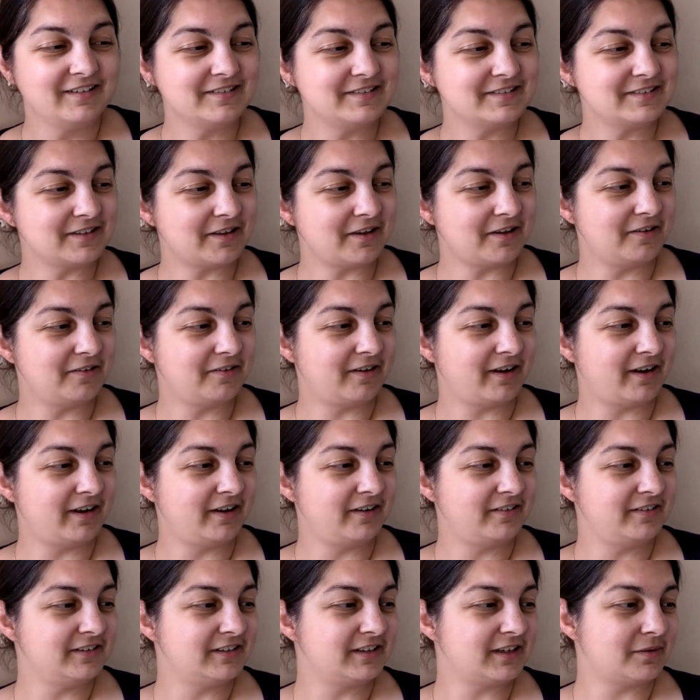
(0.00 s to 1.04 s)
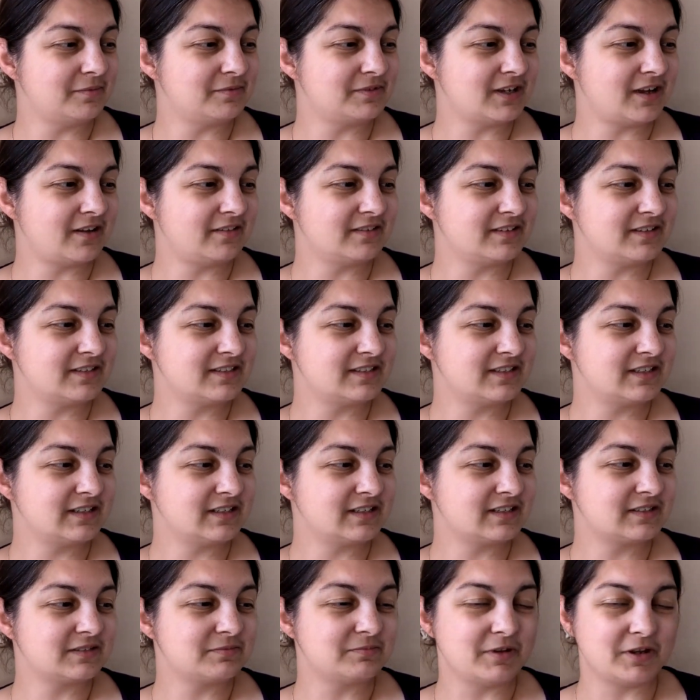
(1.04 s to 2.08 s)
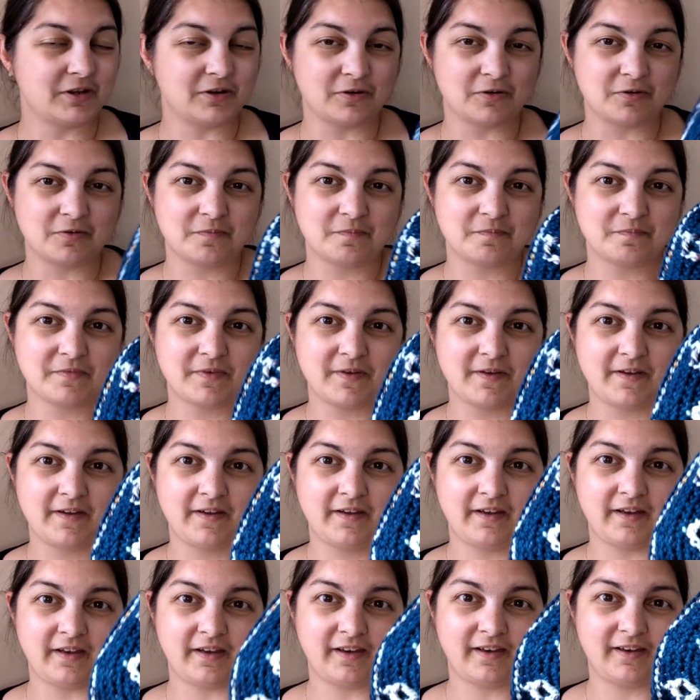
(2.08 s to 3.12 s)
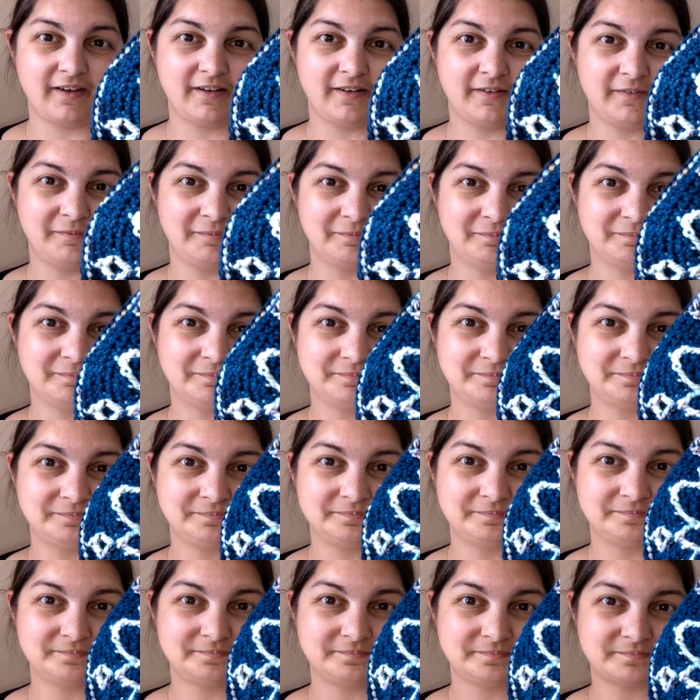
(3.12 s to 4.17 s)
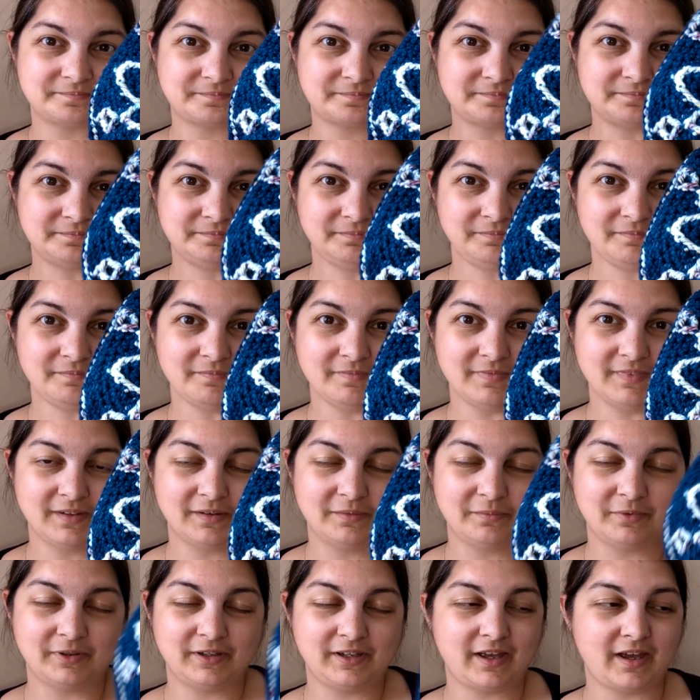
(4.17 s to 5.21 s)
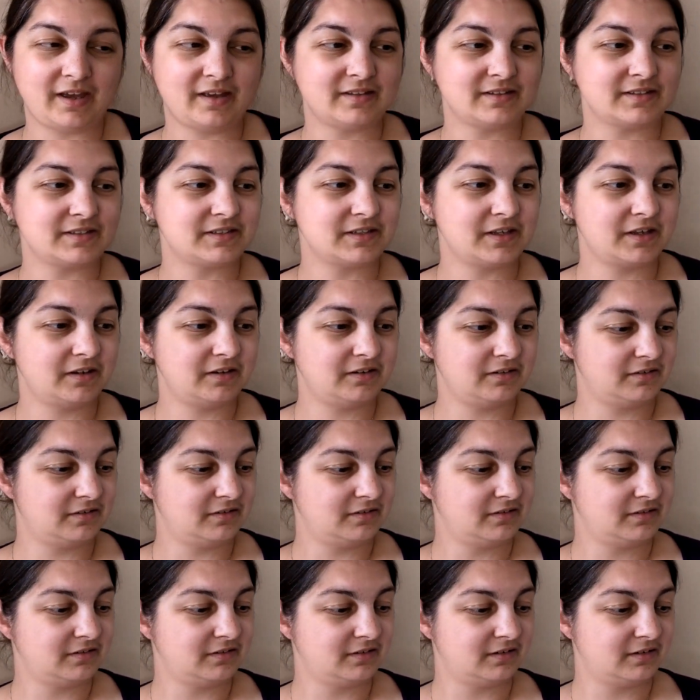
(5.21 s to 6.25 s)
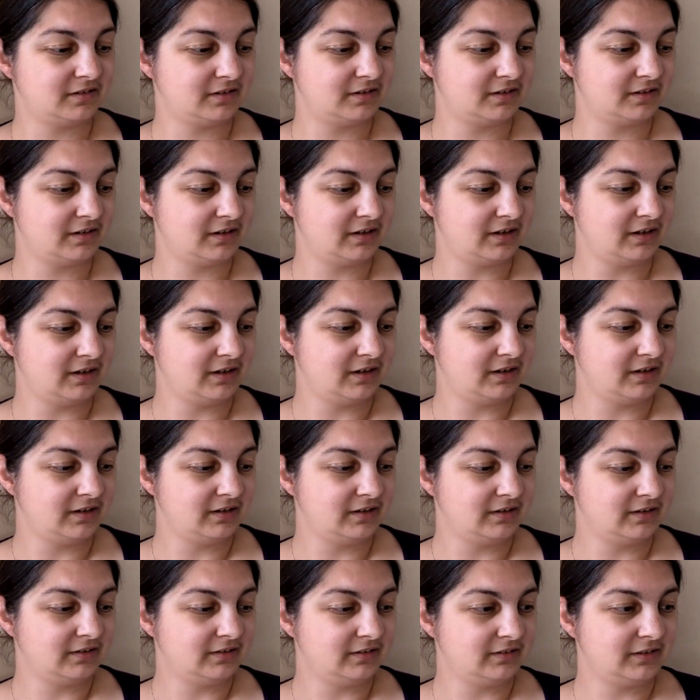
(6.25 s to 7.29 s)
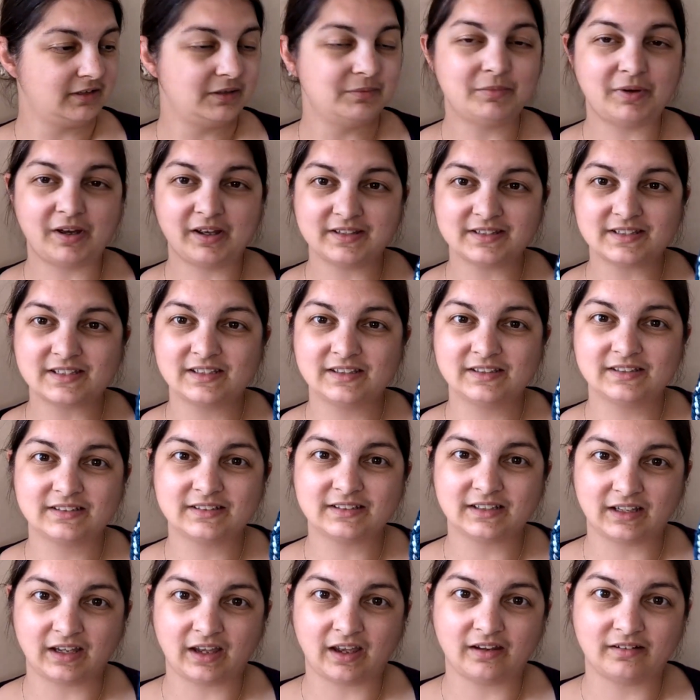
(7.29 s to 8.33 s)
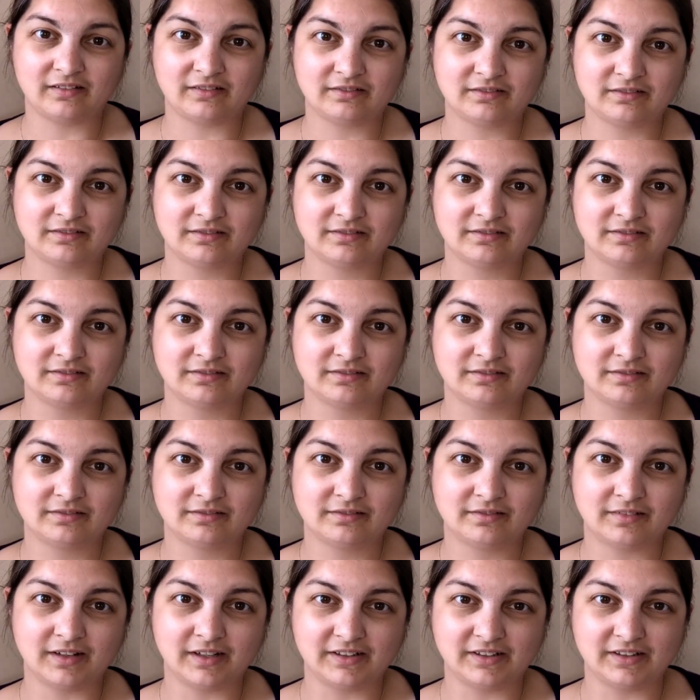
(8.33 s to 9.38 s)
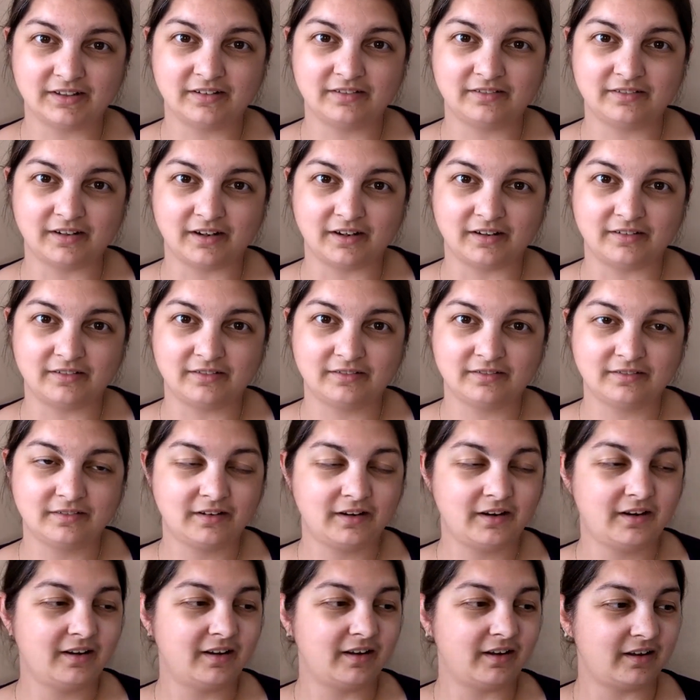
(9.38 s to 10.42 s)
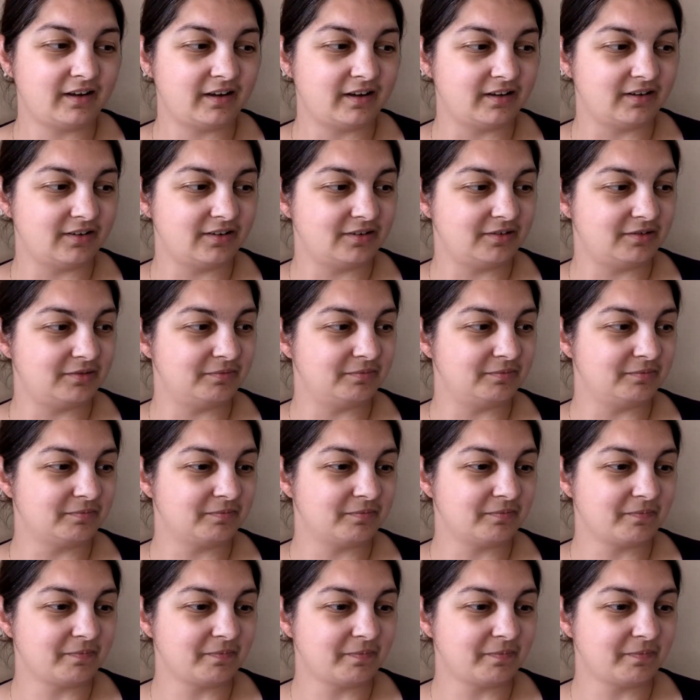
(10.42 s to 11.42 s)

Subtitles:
So I only kept out the 6 mil. But yeah, so you might see this again. I don't know. But